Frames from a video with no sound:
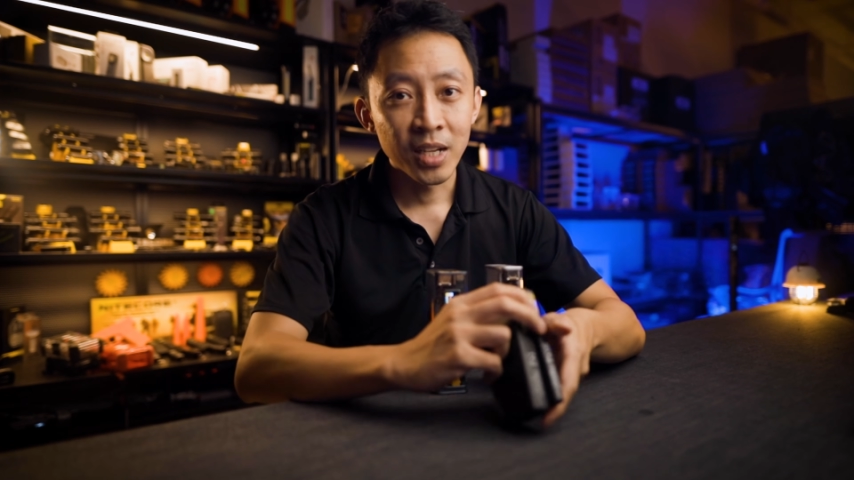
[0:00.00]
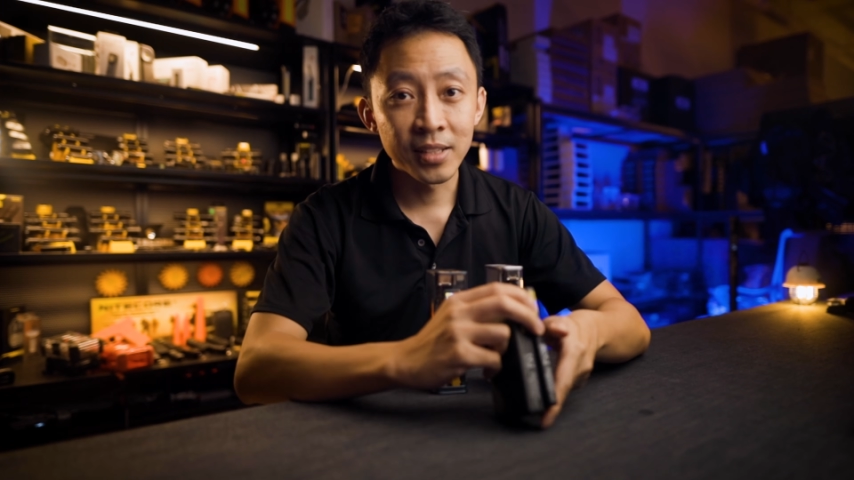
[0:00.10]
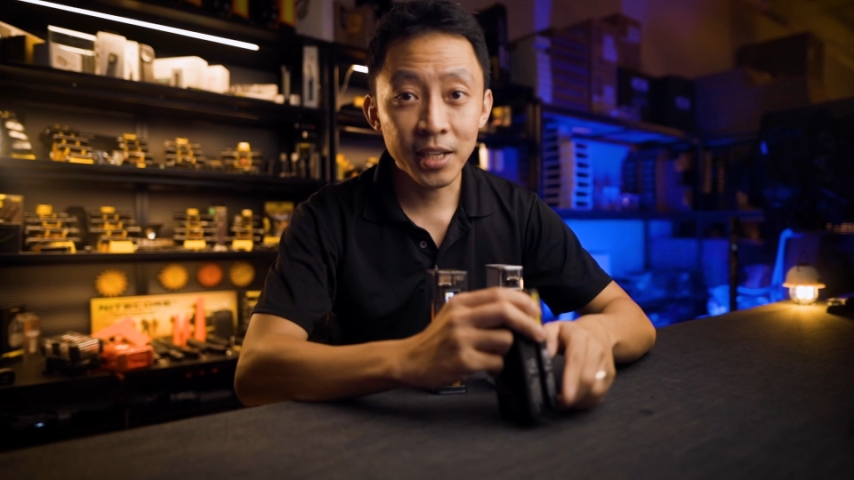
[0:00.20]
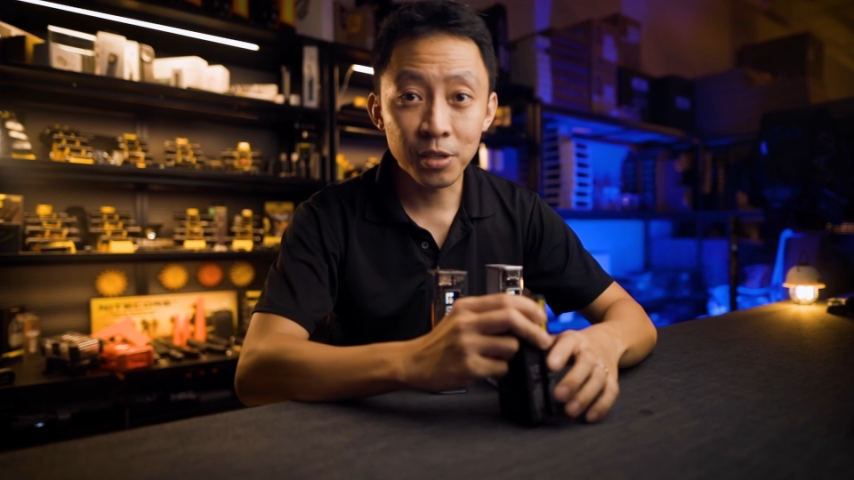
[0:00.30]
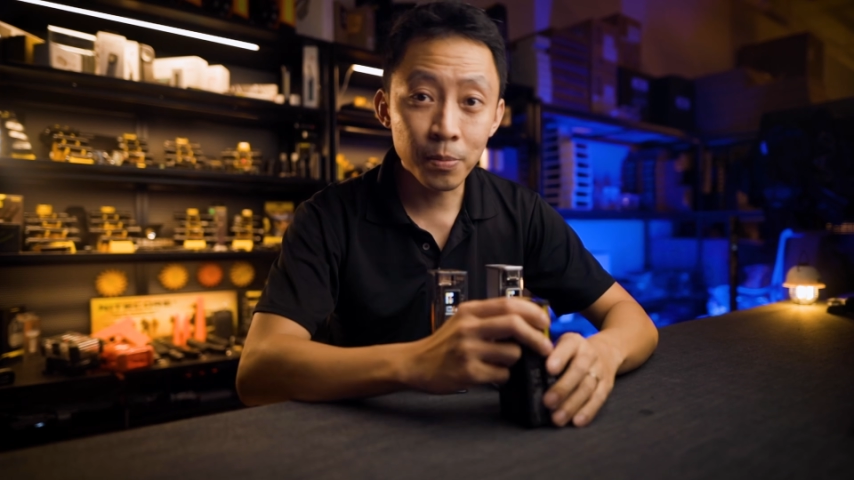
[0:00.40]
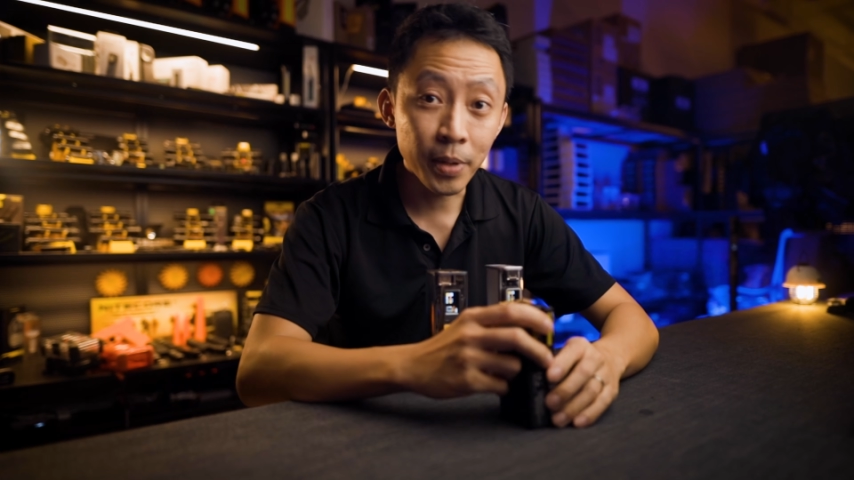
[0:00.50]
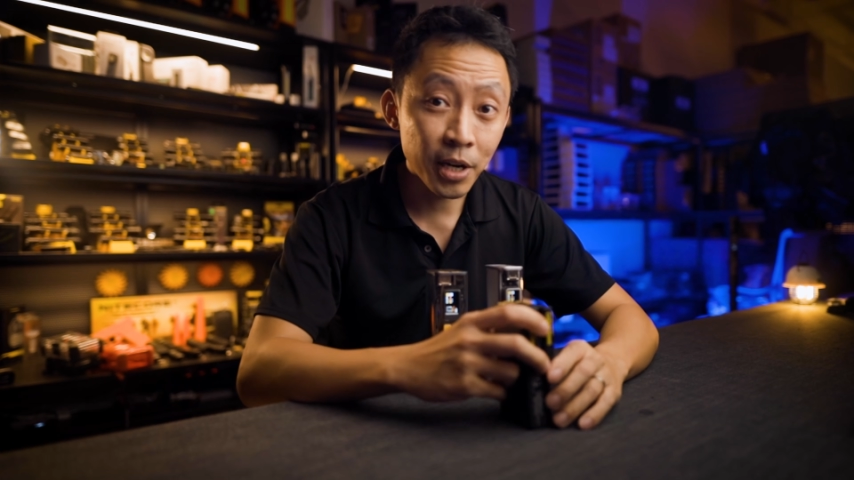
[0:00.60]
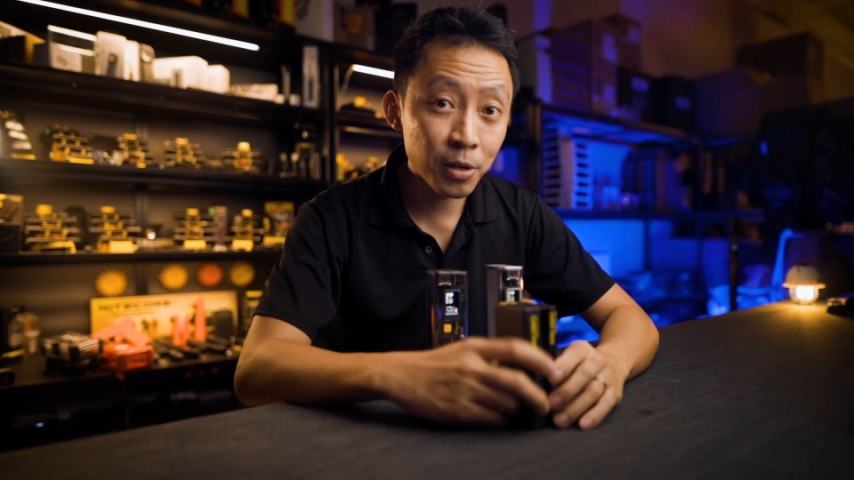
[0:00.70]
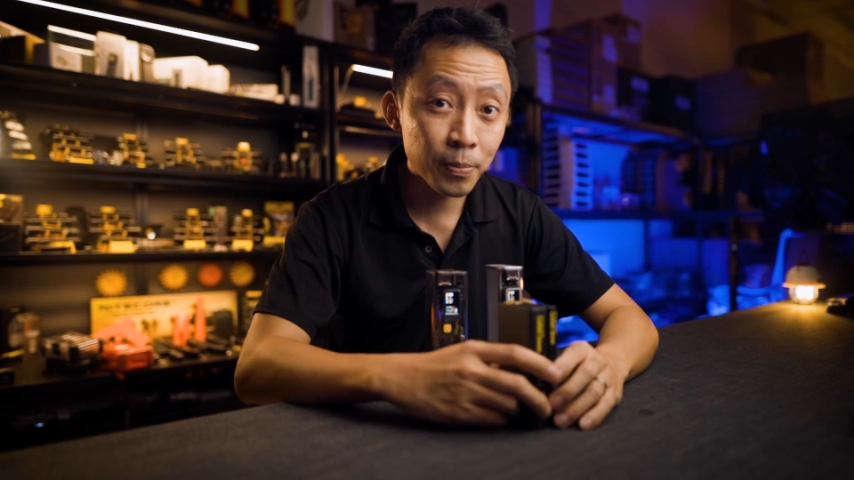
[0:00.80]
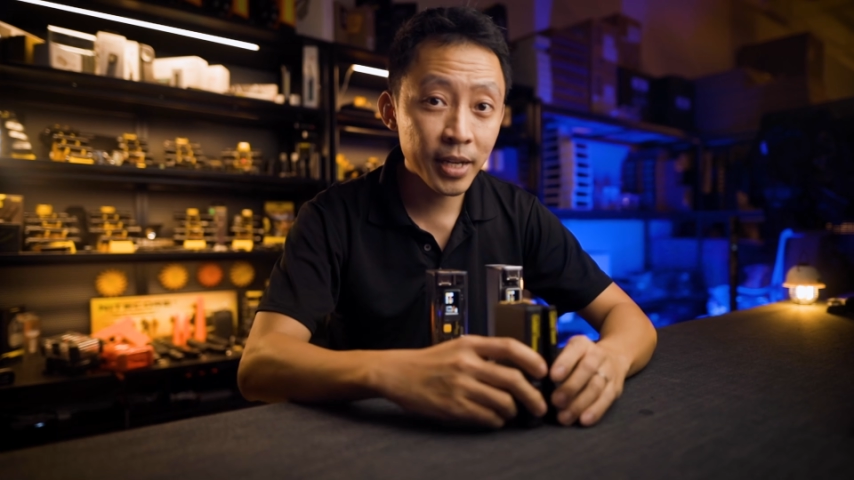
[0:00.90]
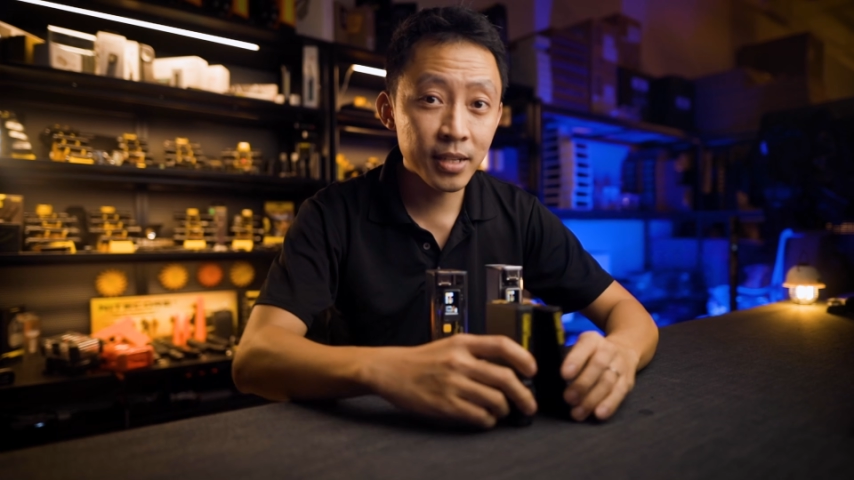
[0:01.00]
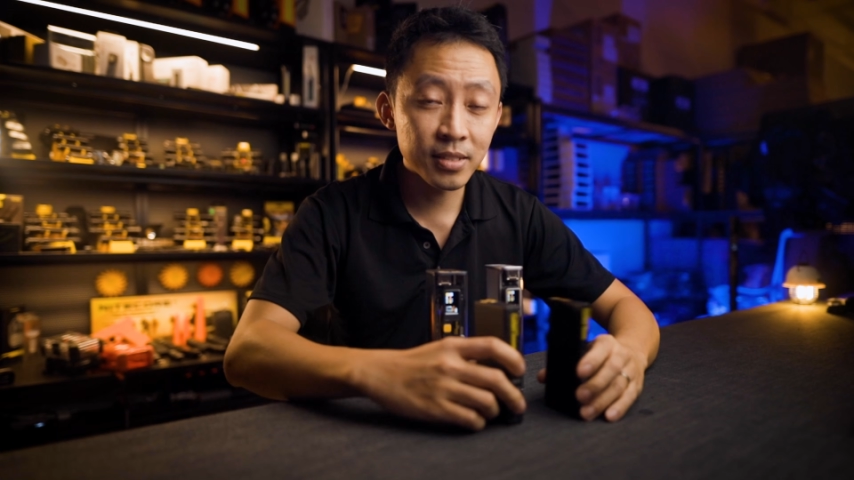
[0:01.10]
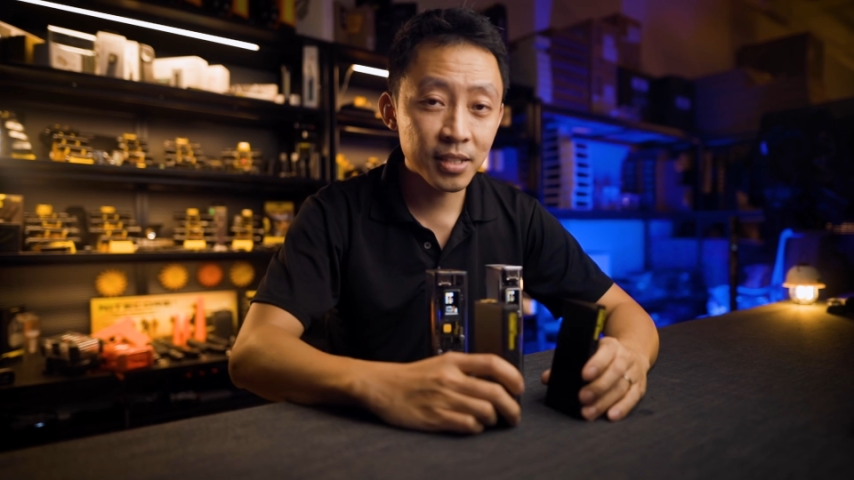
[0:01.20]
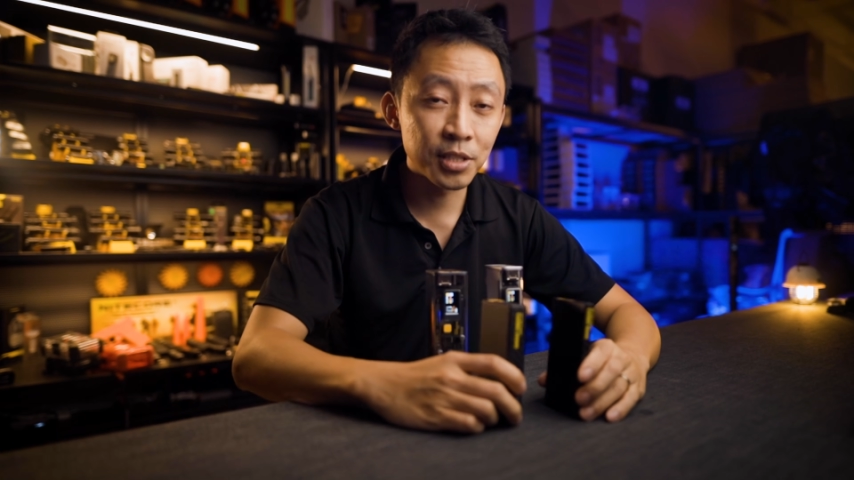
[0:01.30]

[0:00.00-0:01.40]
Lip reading: Nitecore power banks and